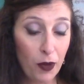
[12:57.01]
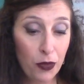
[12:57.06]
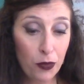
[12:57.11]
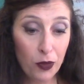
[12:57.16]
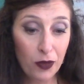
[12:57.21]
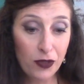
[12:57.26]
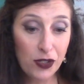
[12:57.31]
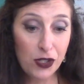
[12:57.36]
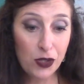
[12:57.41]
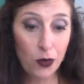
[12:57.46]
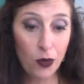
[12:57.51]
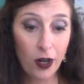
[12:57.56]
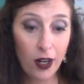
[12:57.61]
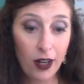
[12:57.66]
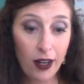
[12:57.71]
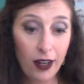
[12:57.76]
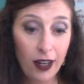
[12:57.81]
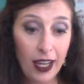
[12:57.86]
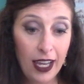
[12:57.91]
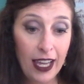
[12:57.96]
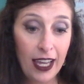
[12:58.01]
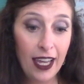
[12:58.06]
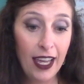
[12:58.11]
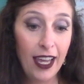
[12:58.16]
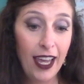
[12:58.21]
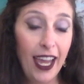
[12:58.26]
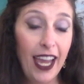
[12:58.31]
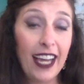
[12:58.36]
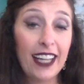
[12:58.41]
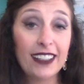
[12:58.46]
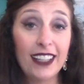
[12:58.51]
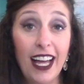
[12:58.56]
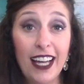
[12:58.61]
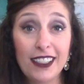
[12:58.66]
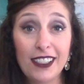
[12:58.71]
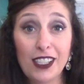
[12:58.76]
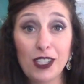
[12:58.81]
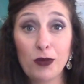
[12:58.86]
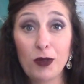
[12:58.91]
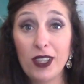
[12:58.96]
a thrift store, and
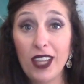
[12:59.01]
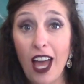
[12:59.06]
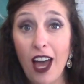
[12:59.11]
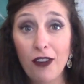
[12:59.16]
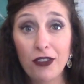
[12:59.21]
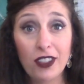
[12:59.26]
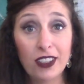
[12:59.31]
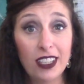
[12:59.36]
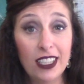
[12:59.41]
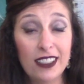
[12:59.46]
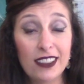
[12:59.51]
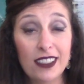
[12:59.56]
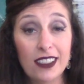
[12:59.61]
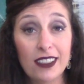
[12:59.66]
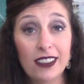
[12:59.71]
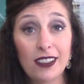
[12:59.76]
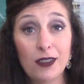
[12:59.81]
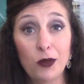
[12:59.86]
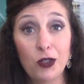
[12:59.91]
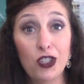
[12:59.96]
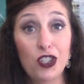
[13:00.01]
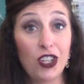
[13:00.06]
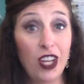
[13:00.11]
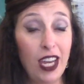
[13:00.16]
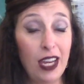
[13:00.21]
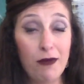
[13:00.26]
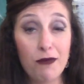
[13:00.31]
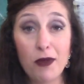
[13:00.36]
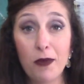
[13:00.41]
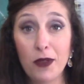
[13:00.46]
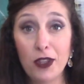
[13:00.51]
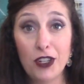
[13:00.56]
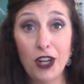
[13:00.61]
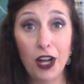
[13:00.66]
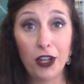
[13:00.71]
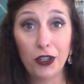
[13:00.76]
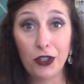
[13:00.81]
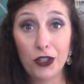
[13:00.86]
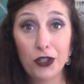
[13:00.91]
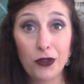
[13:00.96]
glasses without the lenses, which came from the
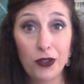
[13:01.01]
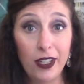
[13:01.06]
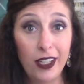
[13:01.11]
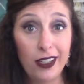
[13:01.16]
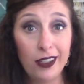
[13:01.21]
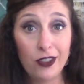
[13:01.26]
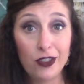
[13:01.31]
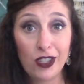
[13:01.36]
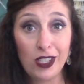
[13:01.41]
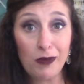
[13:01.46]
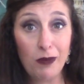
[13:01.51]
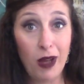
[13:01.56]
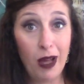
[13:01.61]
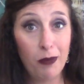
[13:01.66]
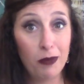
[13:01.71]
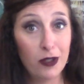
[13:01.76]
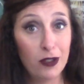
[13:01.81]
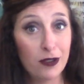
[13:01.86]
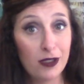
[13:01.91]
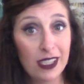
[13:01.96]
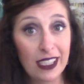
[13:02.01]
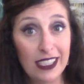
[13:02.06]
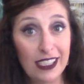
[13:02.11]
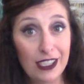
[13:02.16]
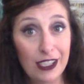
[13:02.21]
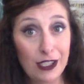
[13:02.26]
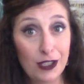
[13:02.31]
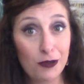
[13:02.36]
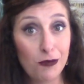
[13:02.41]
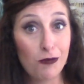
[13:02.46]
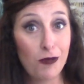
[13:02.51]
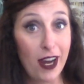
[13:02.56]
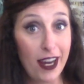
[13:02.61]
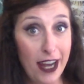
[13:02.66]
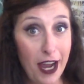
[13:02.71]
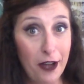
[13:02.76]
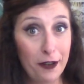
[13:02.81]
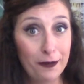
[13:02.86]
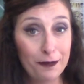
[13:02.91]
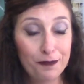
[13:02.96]
Dollar Tree. Just pop those lenses right
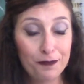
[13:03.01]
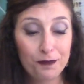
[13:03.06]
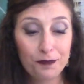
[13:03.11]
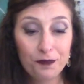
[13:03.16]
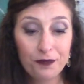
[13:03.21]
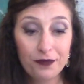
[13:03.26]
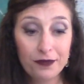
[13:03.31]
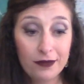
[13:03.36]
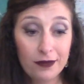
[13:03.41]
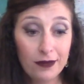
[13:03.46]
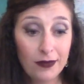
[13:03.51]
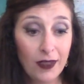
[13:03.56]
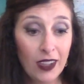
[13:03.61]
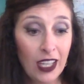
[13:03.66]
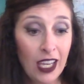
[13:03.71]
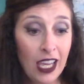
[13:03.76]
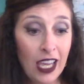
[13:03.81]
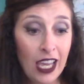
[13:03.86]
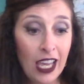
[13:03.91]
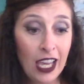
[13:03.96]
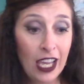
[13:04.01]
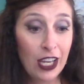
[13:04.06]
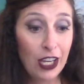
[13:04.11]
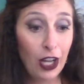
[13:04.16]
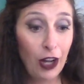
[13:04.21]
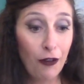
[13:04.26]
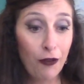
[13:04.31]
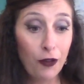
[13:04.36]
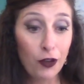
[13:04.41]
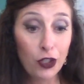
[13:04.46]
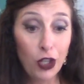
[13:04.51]
out. Now for